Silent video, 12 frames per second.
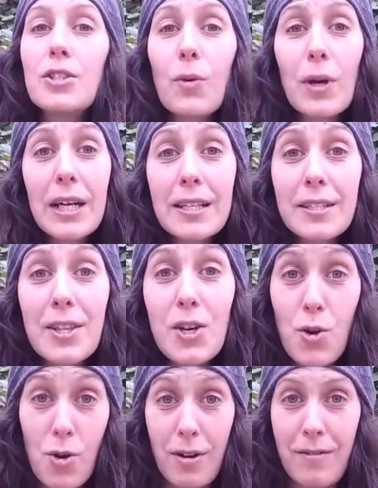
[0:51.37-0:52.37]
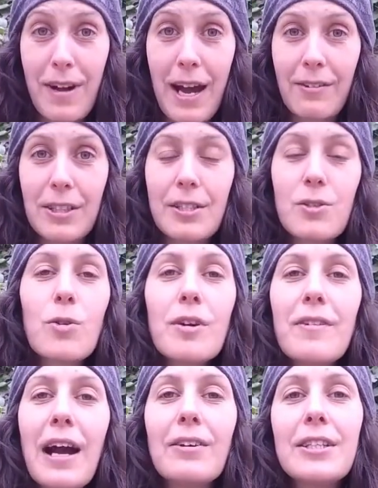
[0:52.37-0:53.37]
So what is the norovirus?
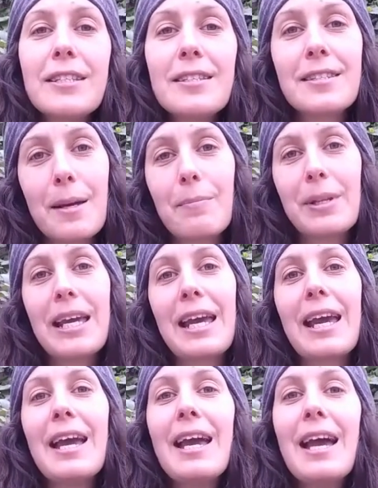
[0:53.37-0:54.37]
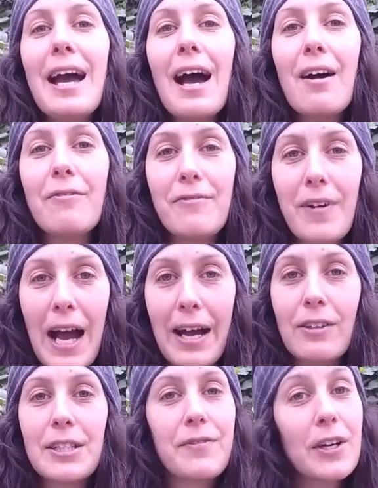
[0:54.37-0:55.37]
Norovirus is simply a
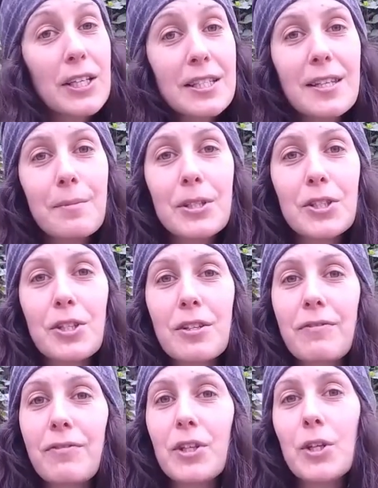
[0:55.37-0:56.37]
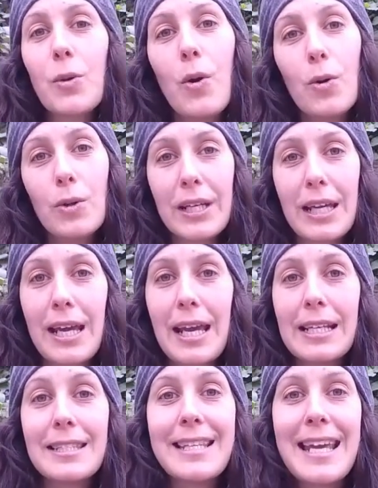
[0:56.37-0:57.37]
virus very similar to the flu,
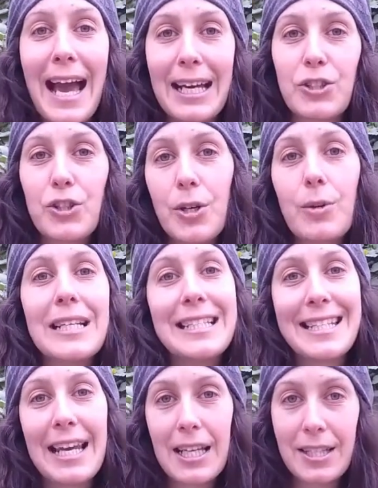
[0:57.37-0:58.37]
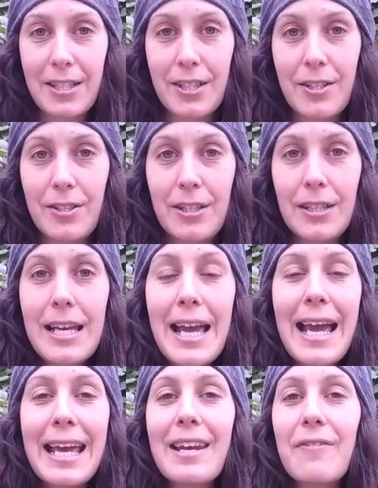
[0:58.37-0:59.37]
only it's gastrointestinal.
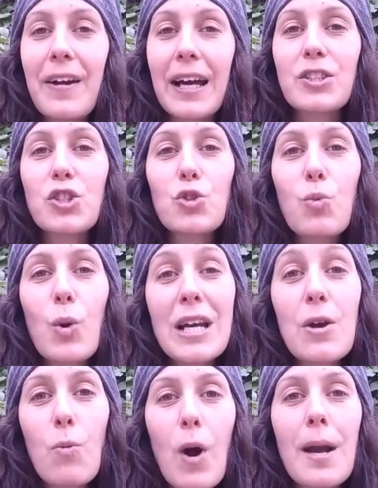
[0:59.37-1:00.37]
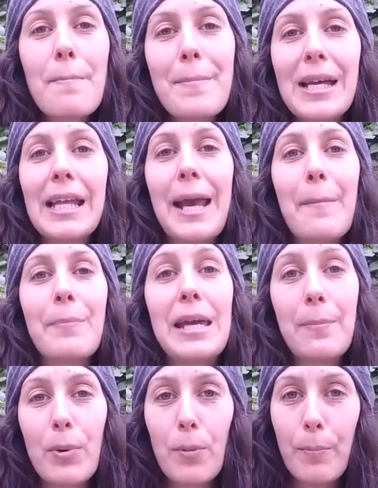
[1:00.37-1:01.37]
It affects 21 million
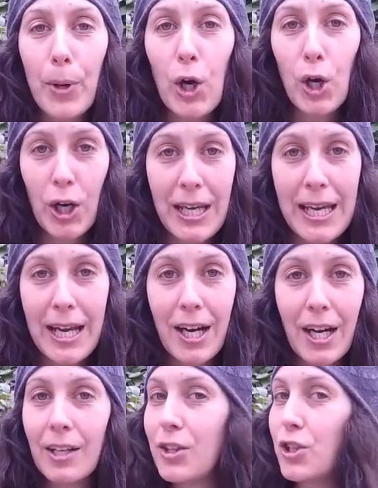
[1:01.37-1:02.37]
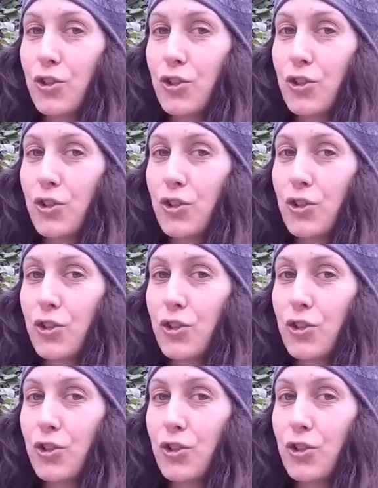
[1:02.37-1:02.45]
people per year.